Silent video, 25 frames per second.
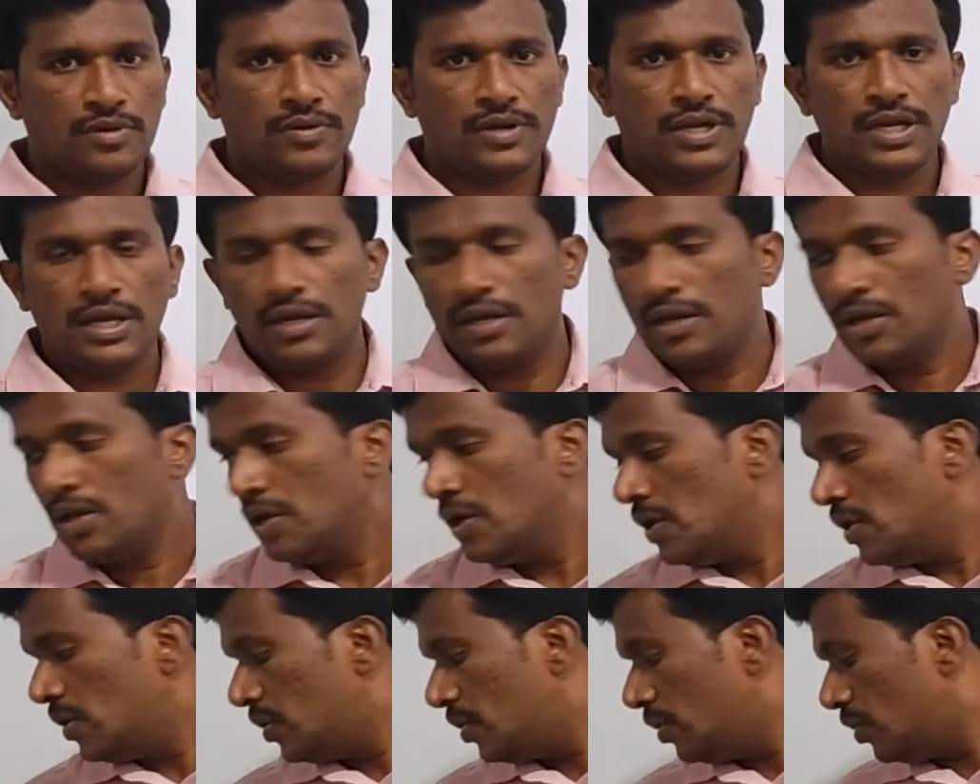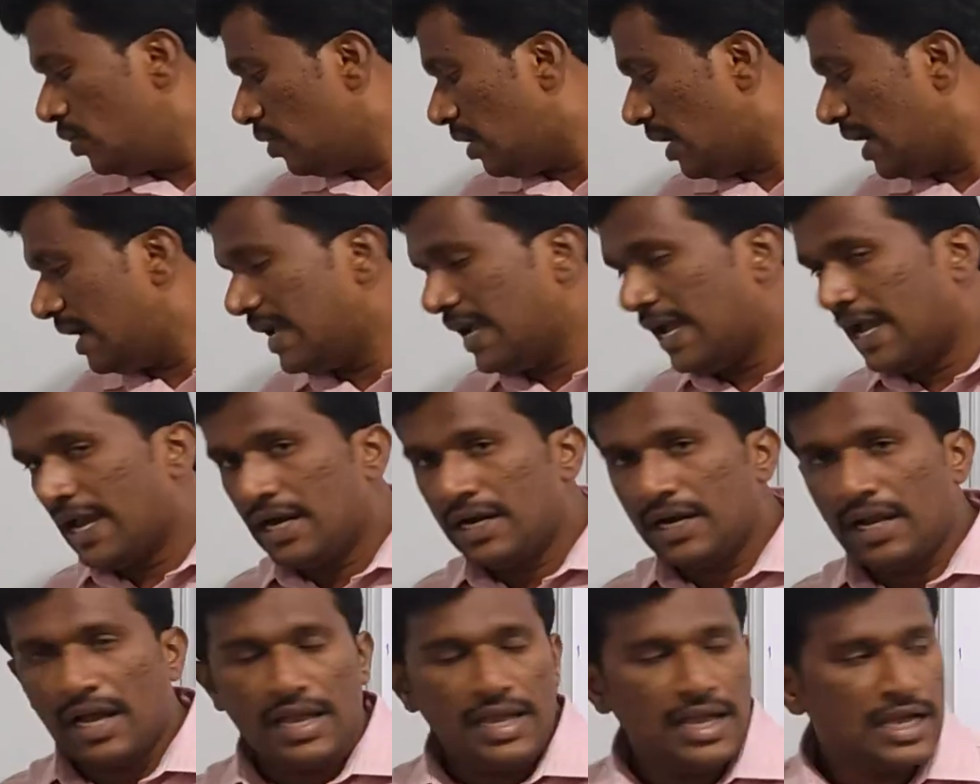Okay.
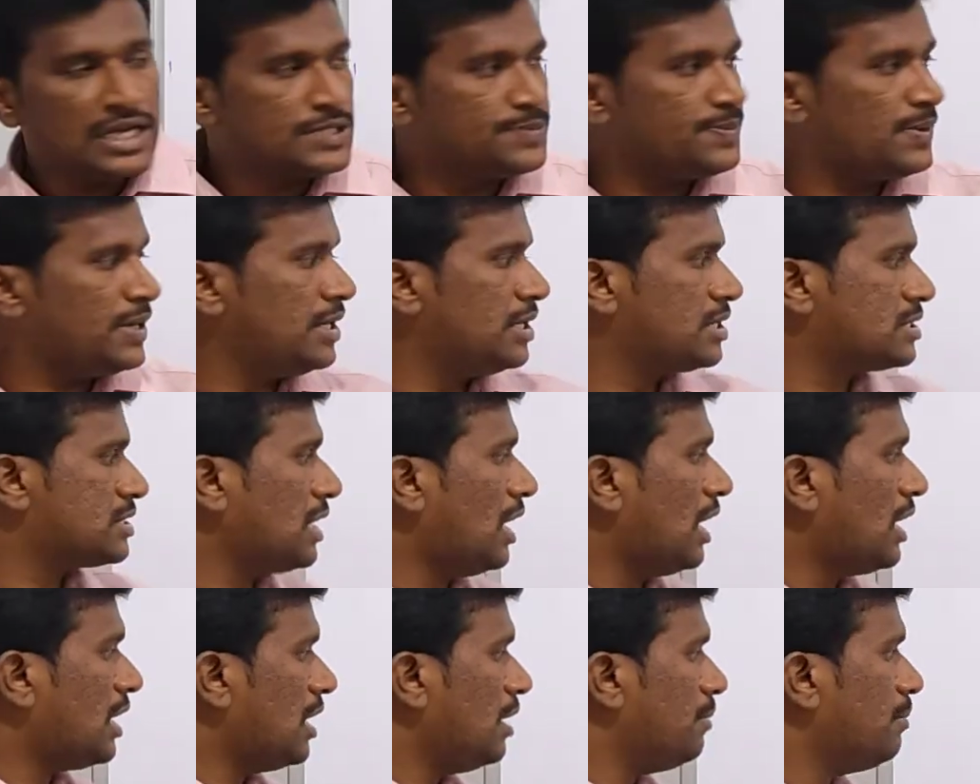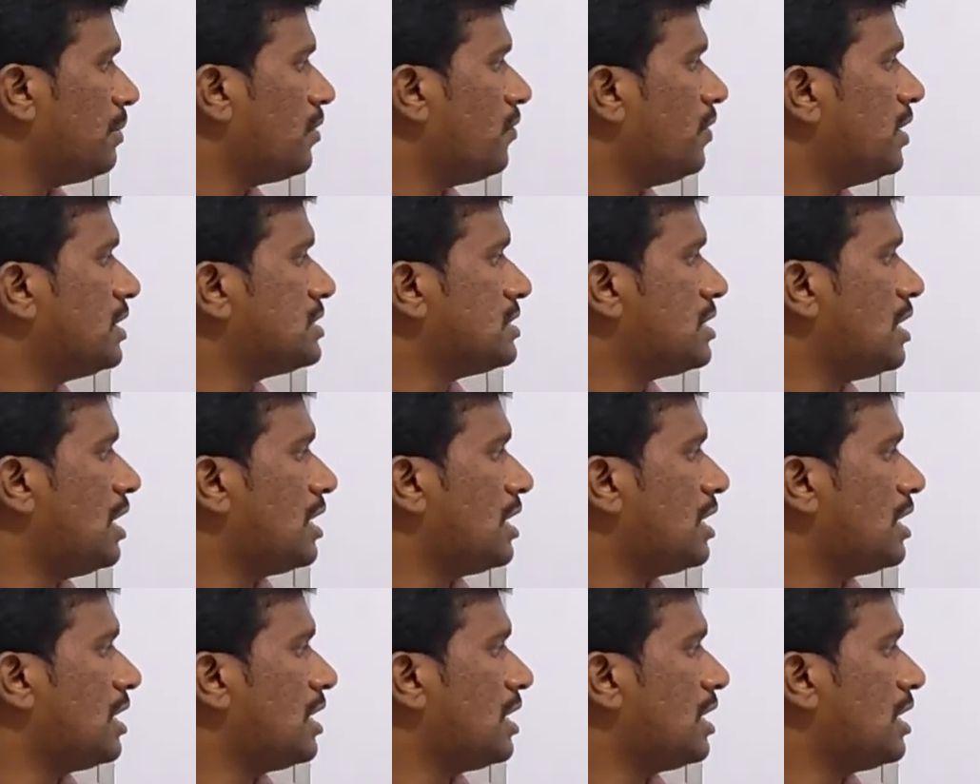I explained slot number 1,